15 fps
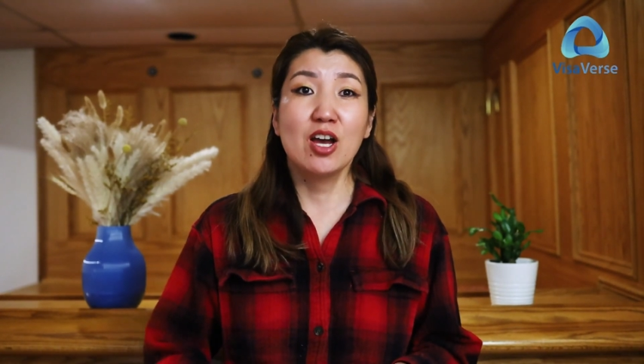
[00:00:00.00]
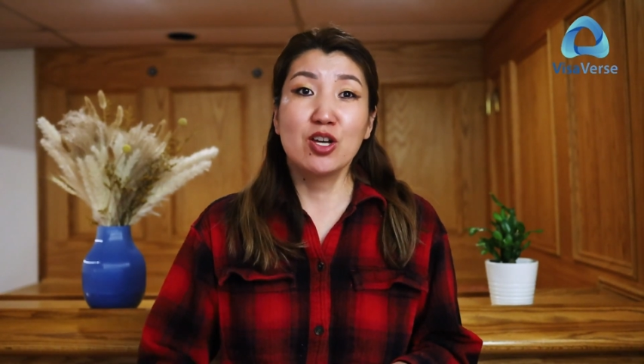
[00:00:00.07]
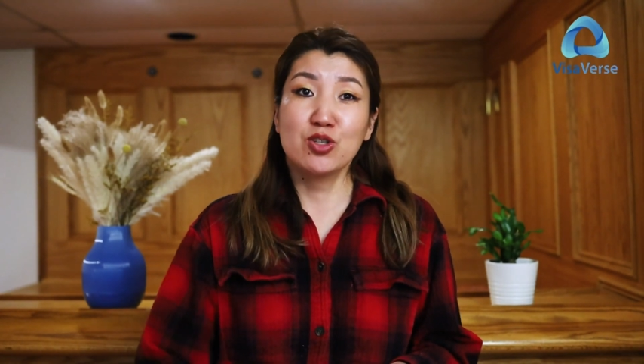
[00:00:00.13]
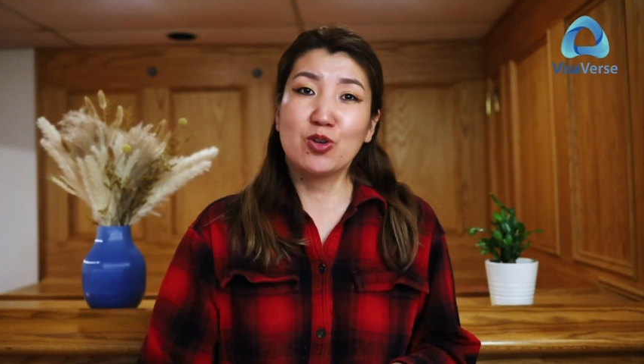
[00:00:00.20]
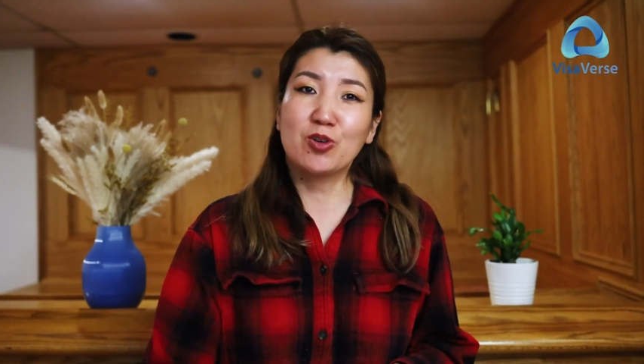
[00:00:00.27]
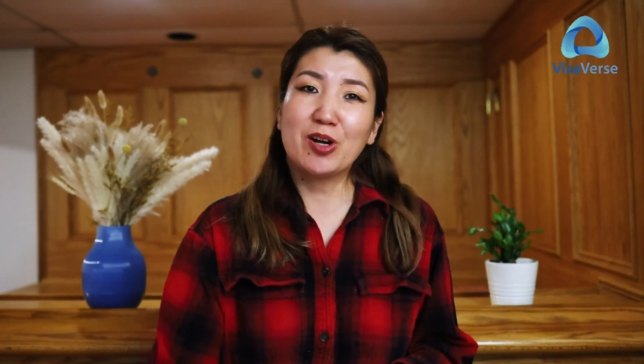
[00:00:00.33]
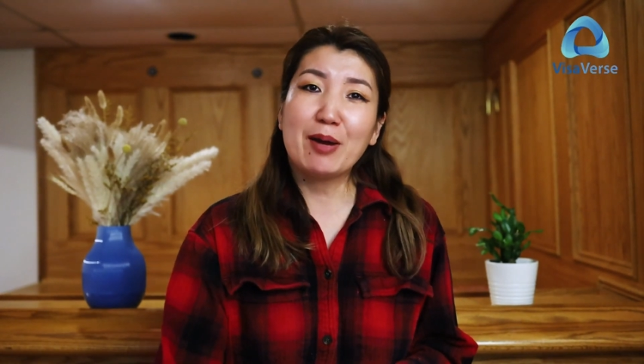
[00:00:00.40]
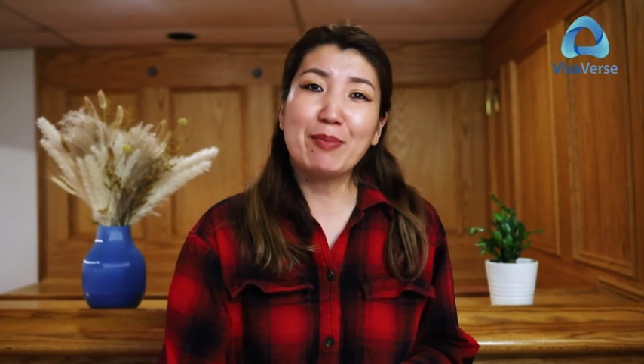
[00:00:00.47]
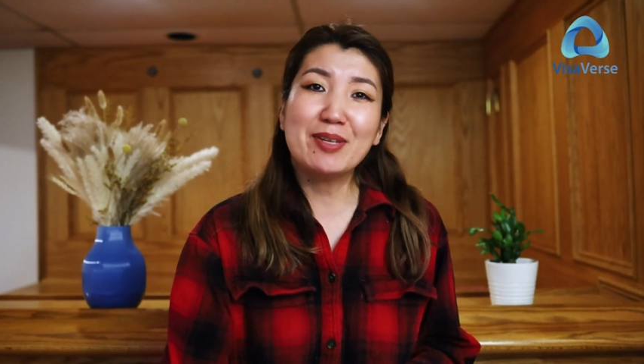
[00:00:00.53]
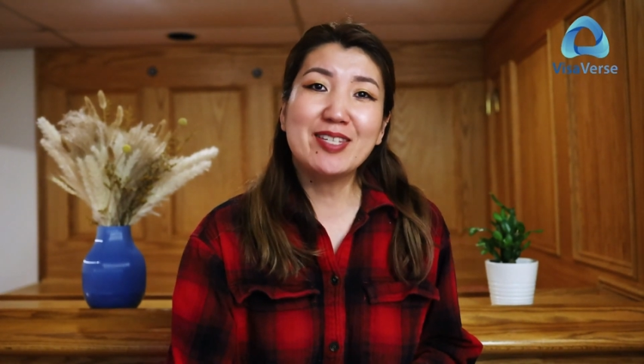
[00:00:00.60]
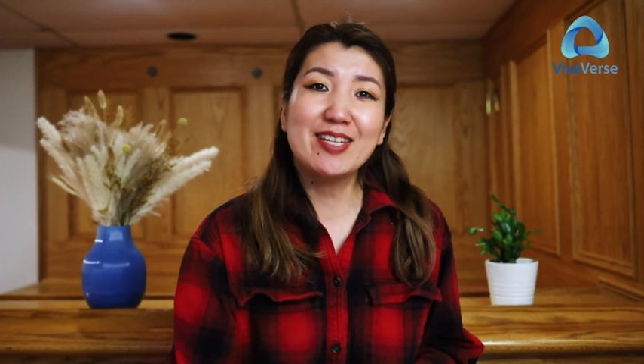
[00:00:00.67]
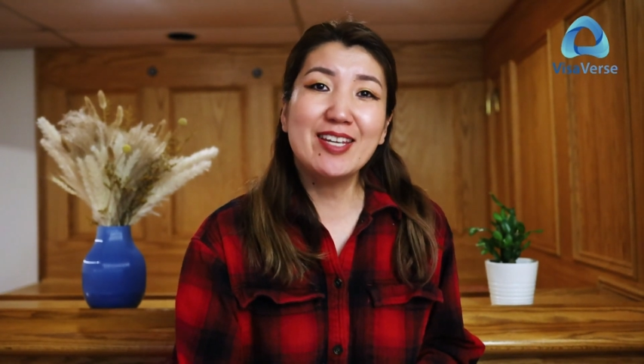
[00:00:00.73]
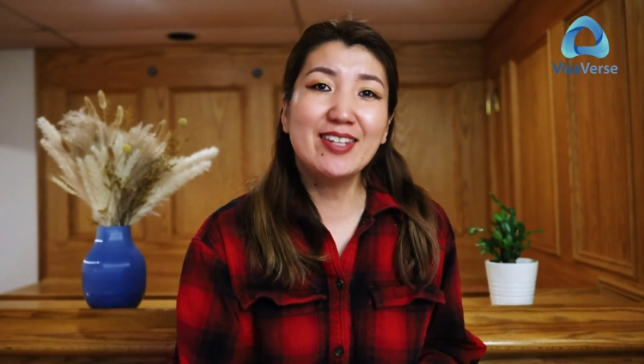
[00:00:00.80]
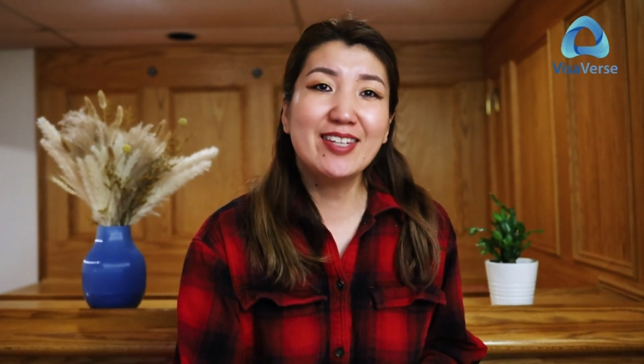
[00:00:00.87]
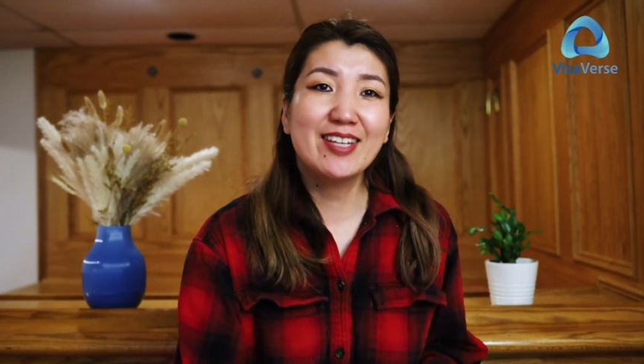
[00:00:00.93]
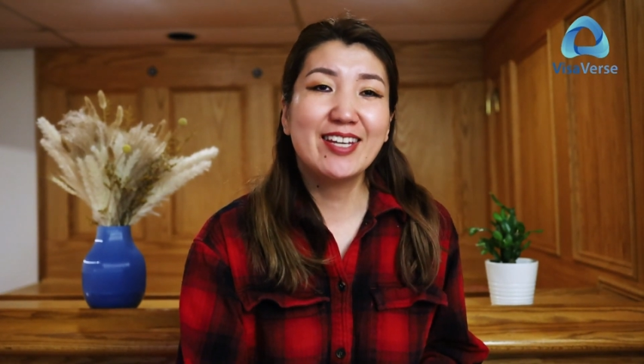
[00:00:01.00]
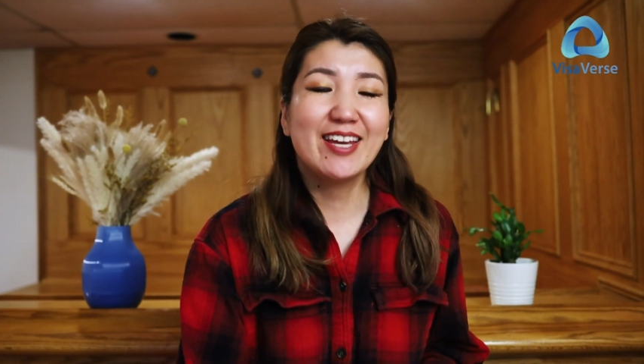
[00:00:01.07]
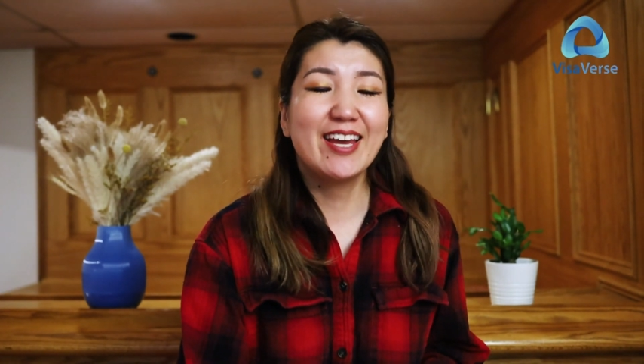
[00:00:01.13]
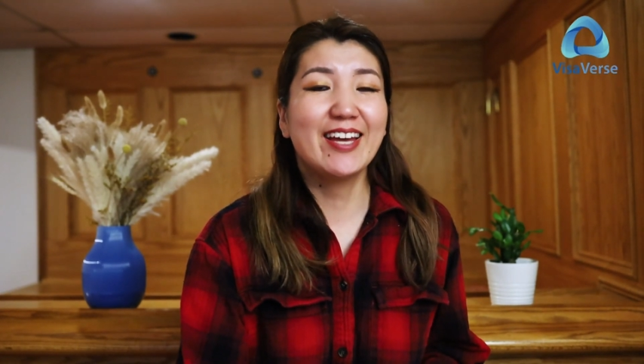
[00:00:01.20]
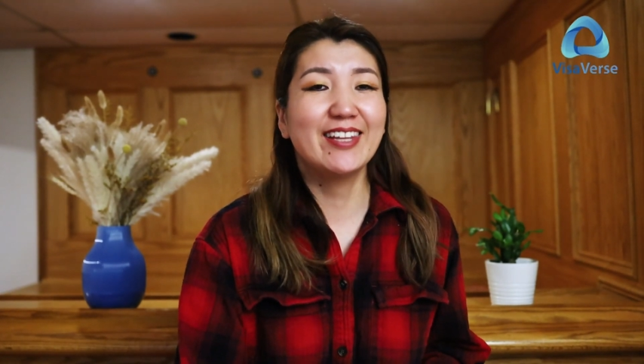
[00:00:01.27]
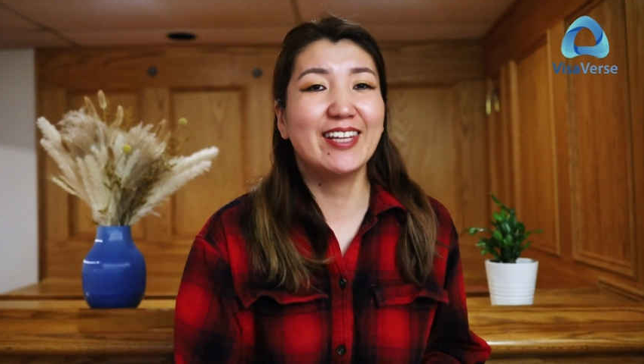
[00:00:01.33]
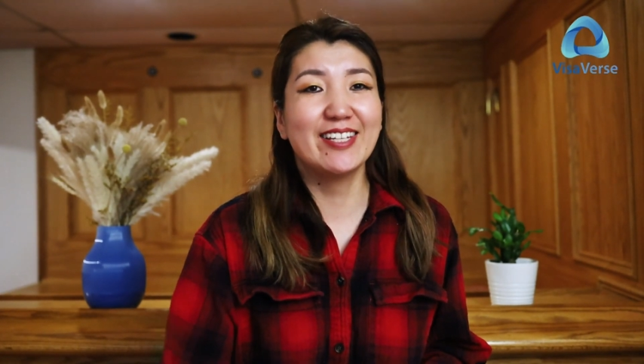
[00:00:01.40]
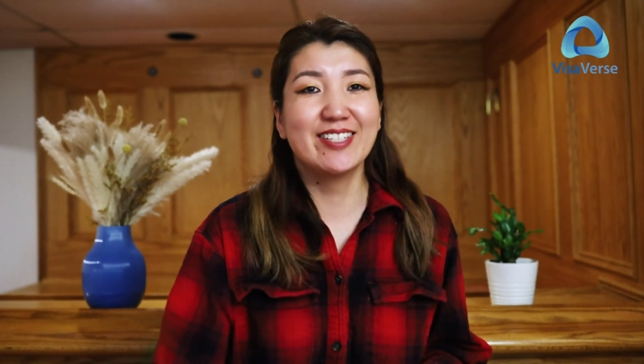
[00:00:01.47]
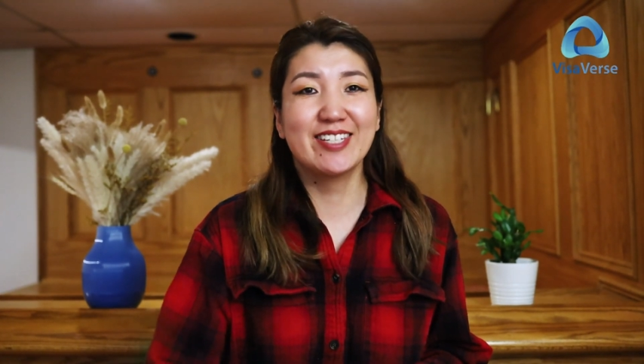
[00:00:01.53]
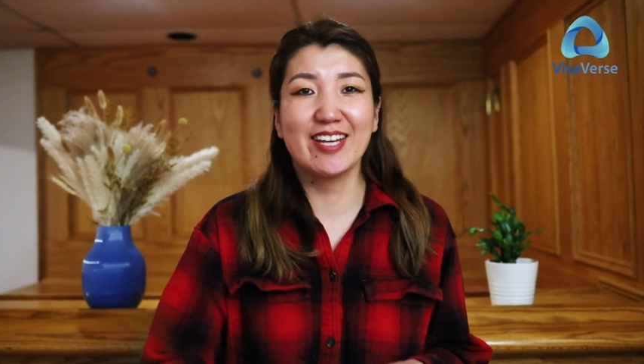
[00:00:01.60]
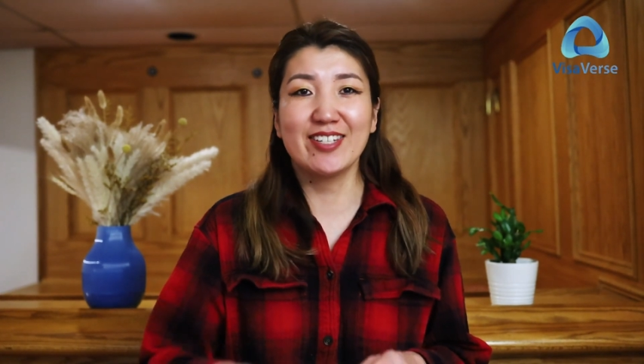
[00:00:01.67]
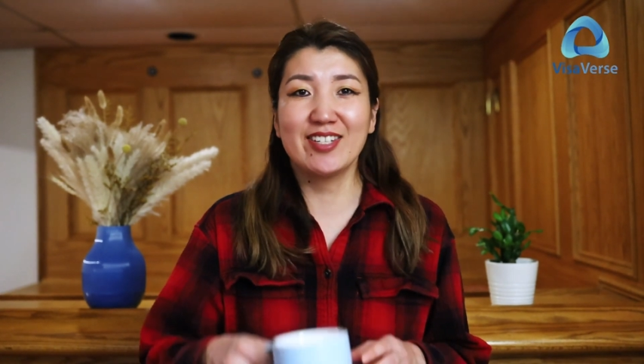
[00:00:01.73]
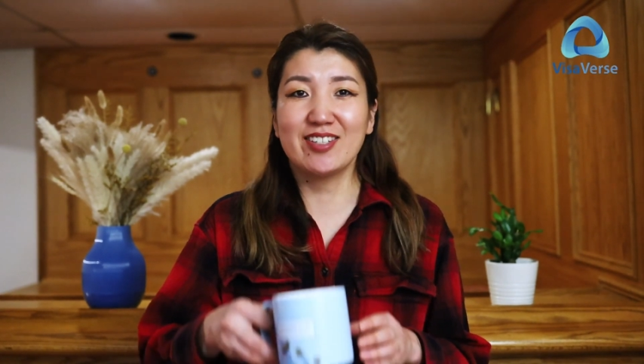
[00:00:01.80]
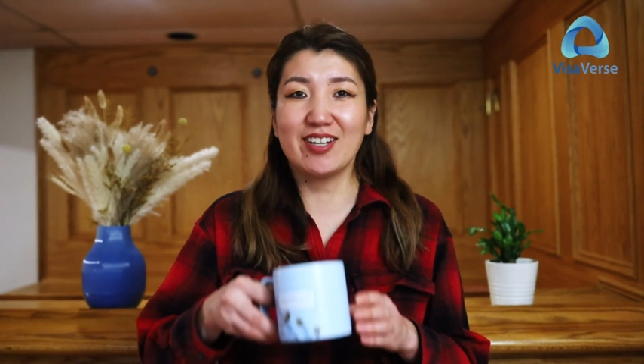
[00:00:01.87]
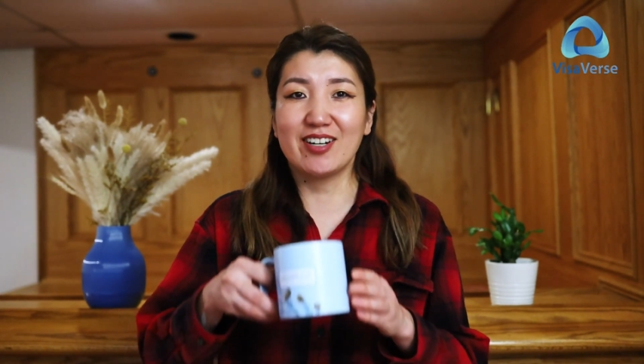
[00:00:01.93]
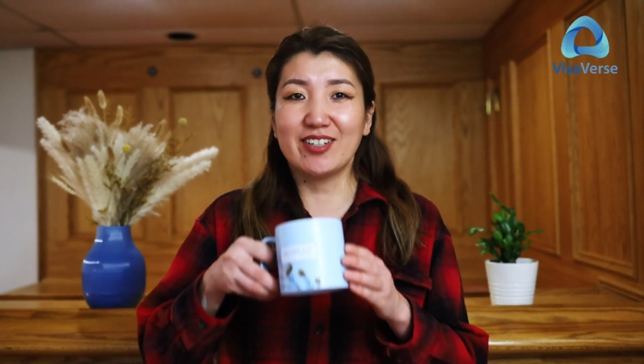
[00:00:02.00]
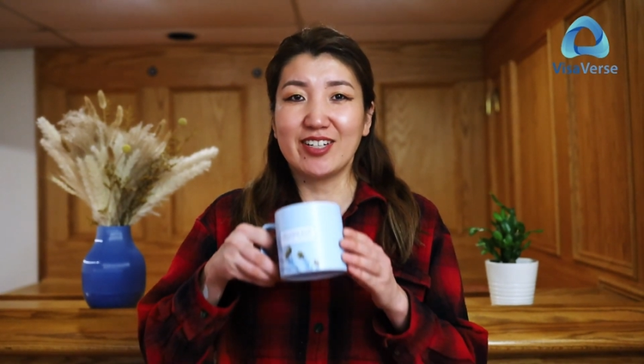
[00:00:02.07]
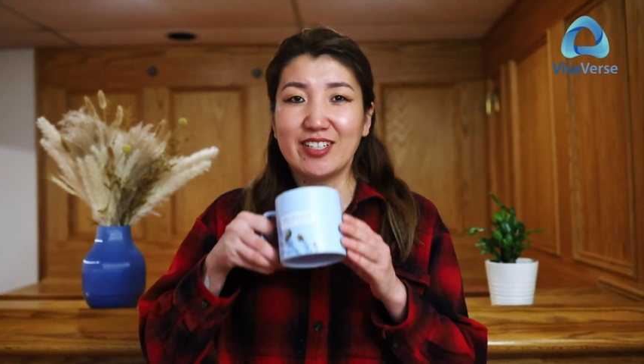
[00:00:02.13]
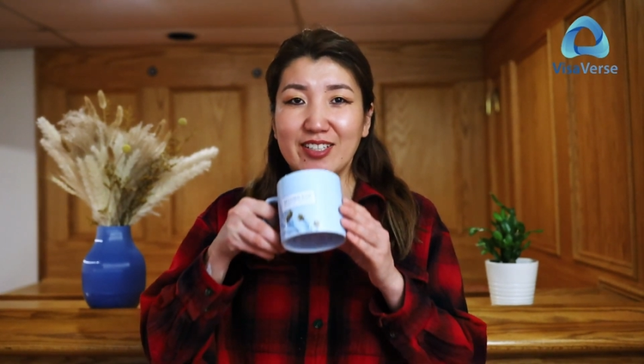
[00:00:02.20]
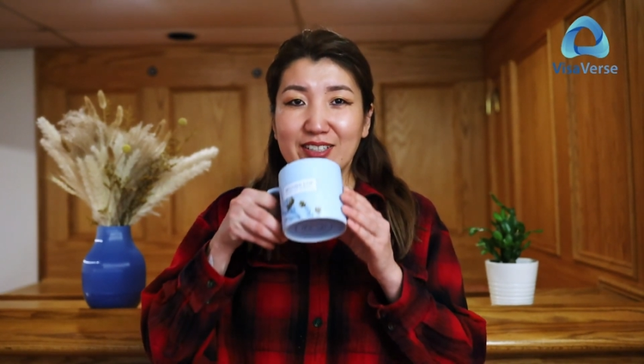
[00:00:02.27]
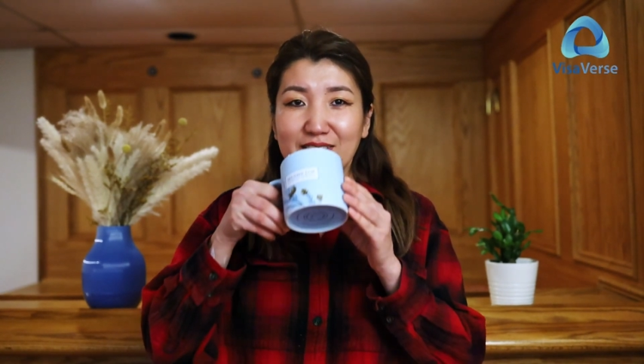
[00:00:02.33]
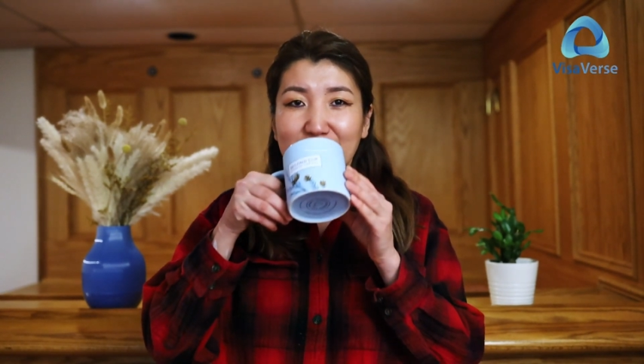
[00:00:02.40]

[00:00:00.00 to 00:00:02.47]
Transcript: So grab a seat and let's get started.